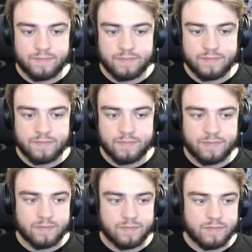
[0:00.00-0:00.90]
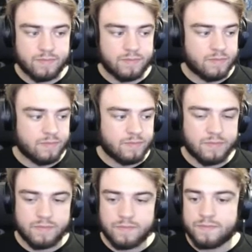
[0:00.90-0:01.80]

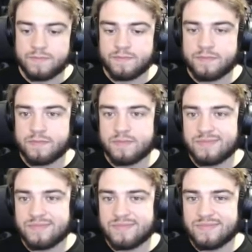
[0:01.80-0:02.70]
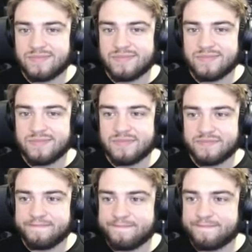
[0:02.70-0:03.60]

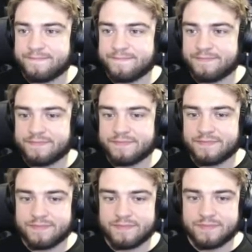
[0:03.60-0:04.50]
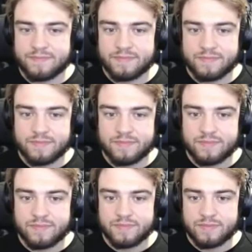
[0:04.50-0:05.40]

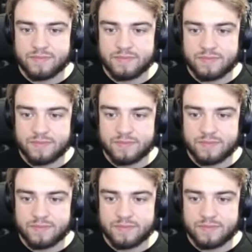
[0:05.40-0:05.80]
[no speech]